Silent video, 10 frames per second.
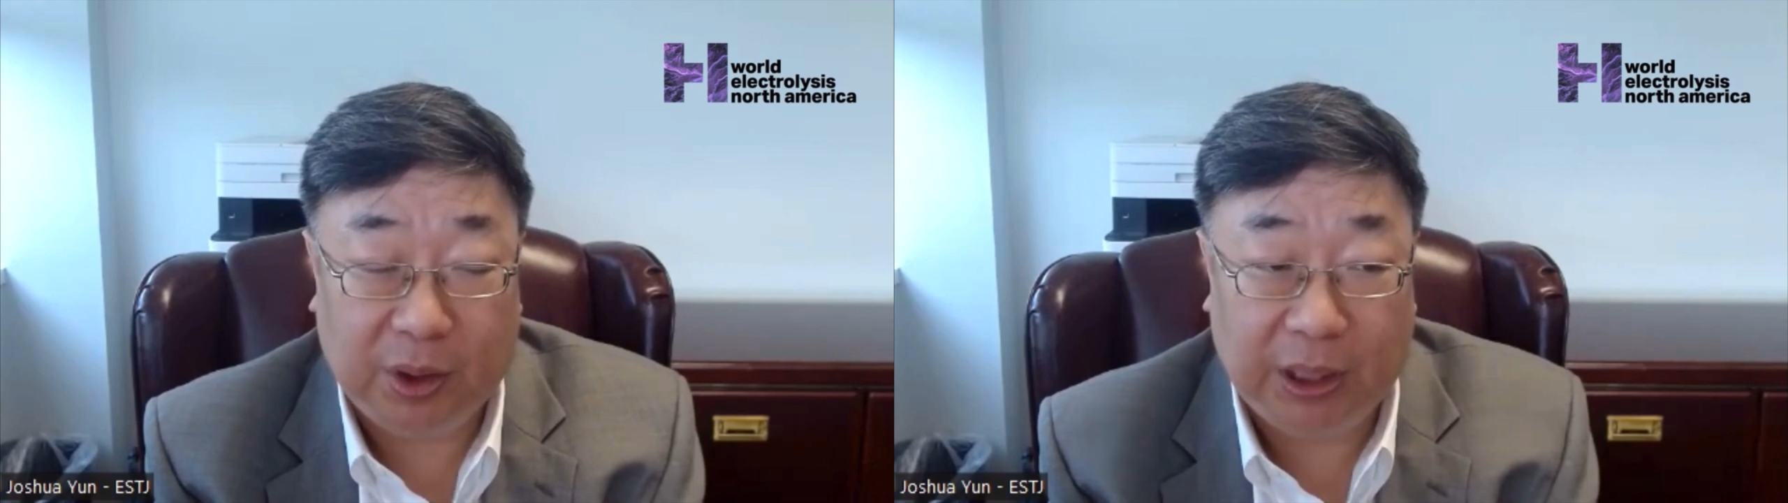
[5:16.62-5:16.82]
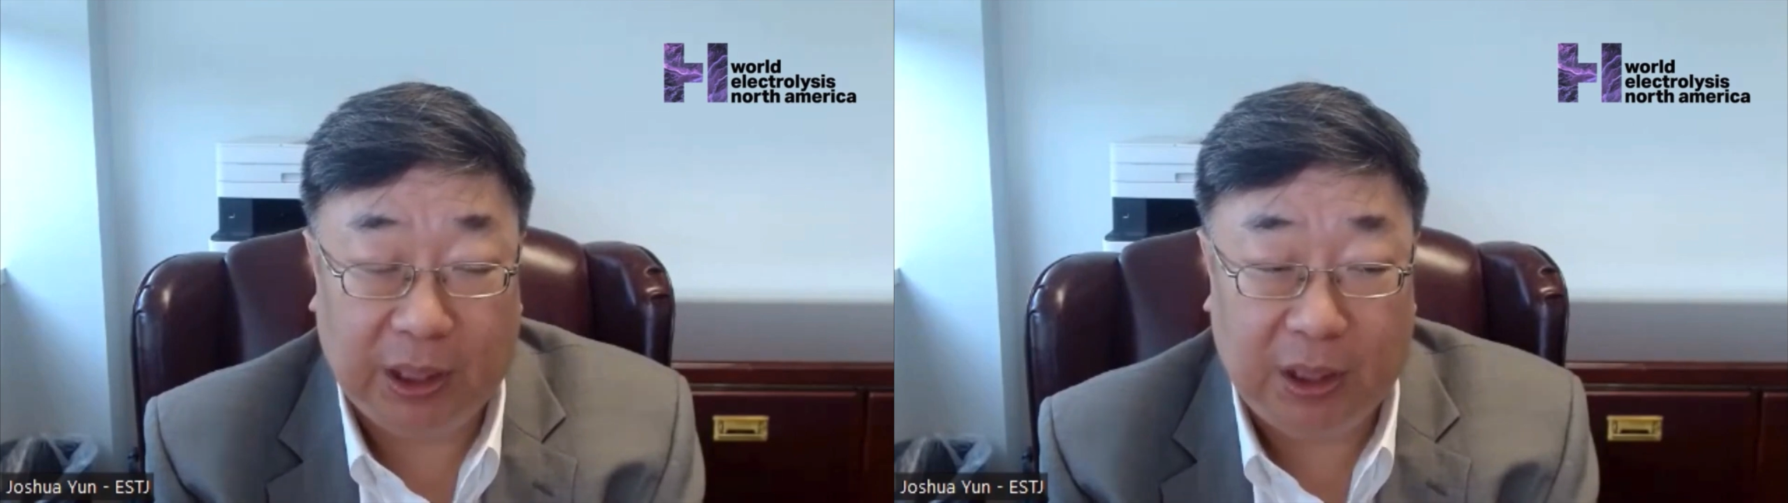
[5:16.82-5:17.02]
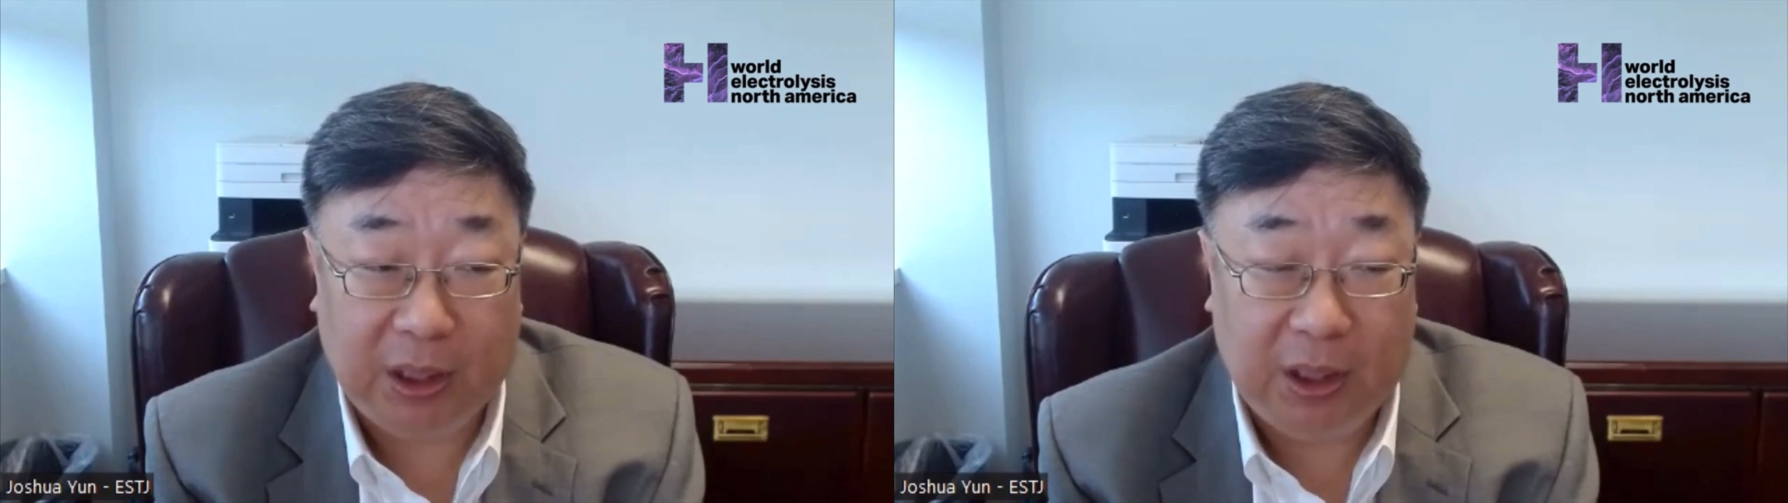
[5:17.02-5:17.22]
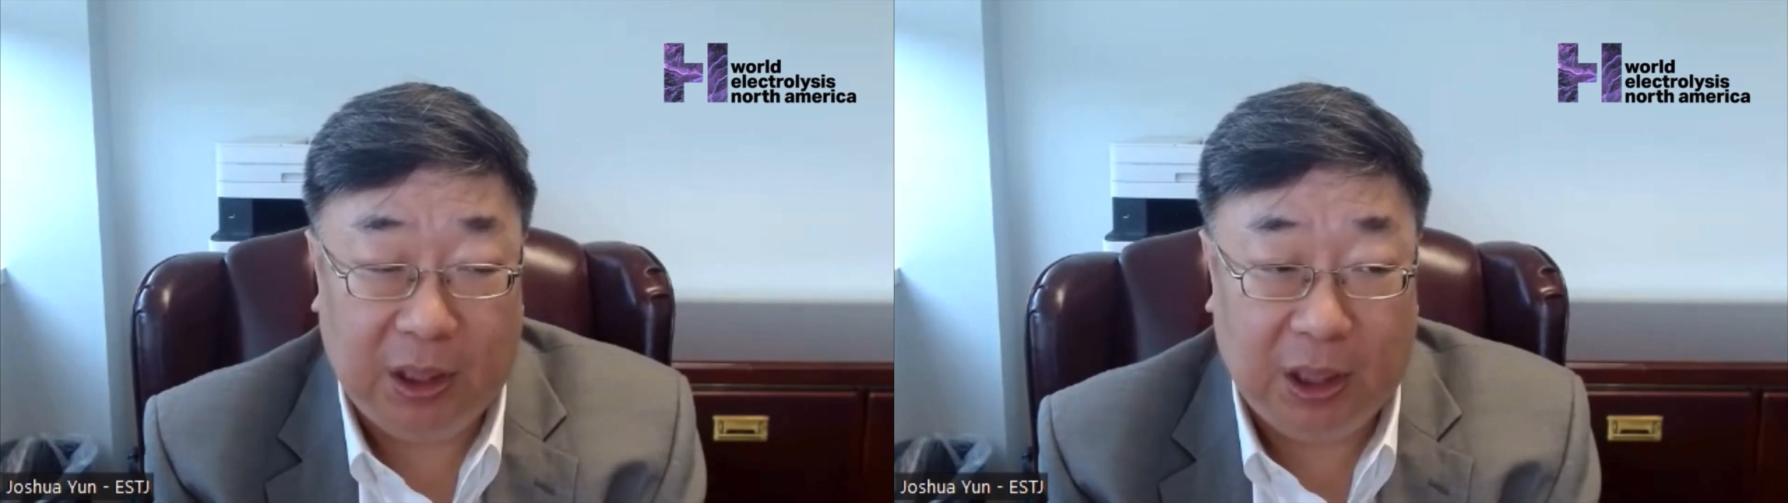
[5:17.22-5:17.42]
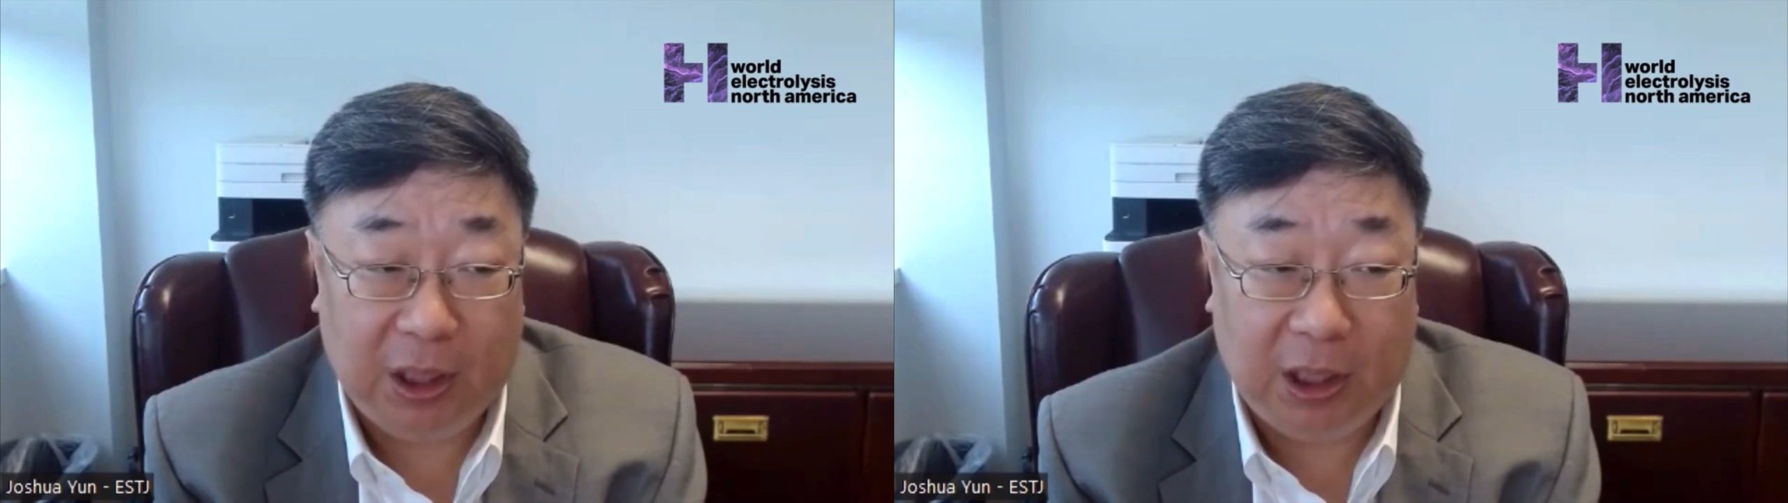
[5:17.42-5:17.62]
Okay,
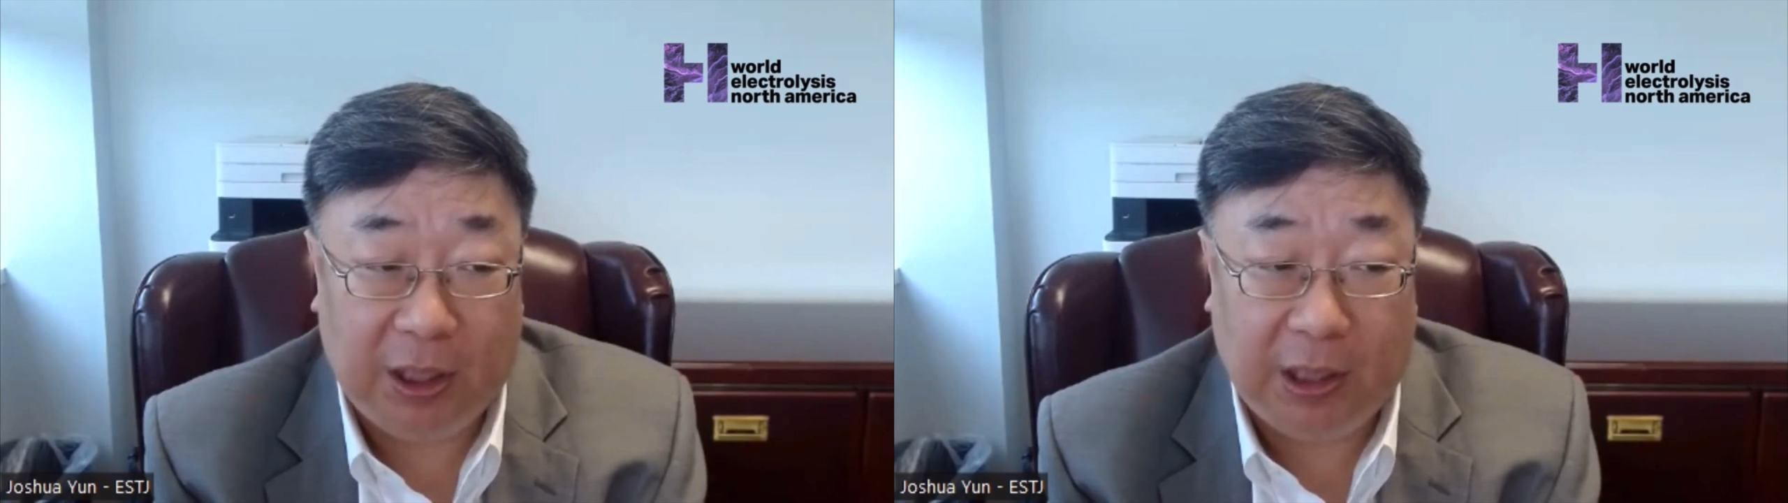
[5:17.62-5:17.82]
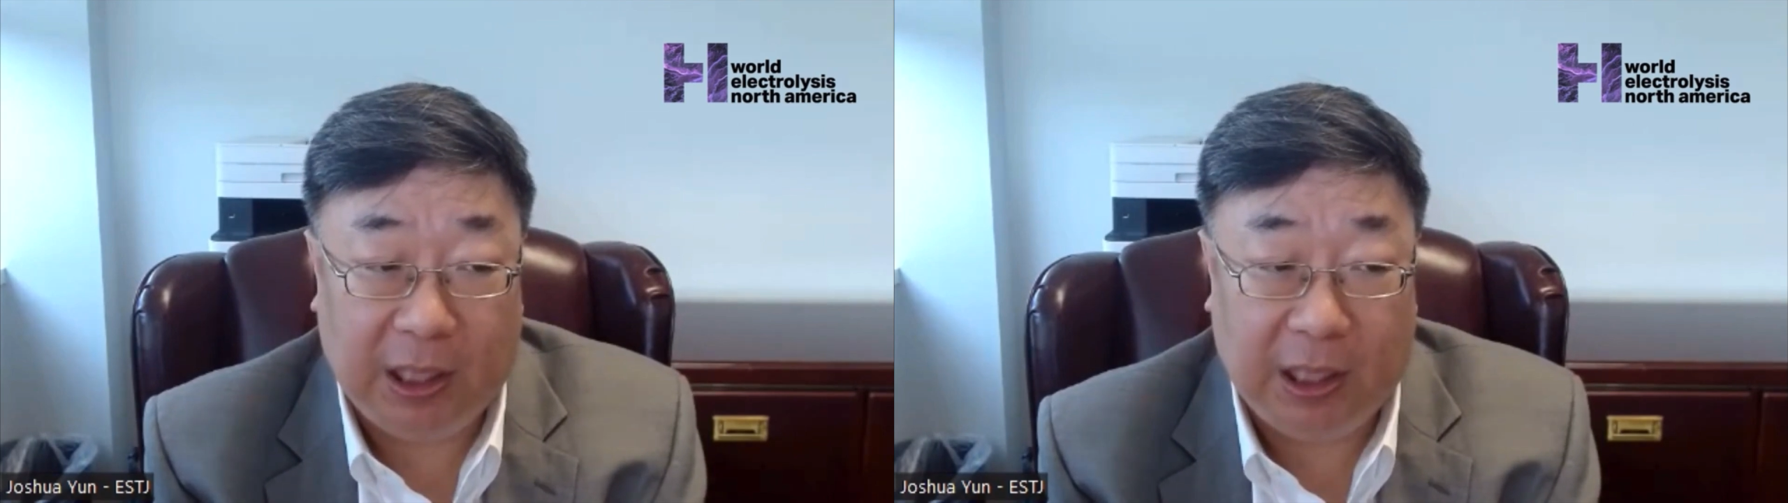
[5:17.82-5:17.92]
and